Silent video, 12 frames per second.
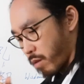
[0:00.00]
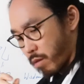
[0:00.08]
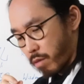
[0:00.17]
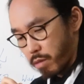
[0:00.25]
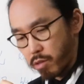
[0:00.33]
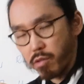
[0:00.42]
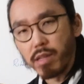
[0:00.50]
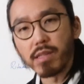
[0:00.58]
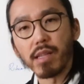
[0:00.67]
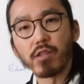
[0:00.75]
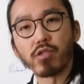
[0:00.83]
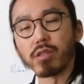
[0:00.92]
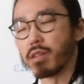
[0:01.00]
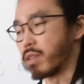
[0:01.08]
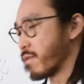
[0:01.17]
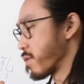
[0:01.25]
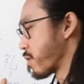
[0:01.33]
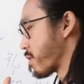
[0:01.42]
on the translation and
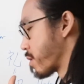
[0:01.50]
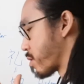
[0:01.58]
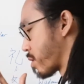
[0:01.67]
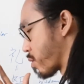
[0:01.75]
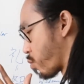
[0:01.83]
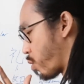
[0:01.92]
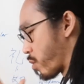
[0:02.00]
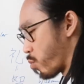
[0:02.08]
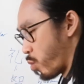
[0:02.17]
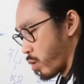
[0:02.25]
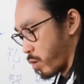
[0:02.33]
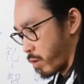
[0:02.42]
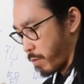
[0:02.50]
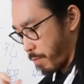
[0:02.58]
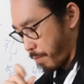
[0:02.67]
even on this just one word?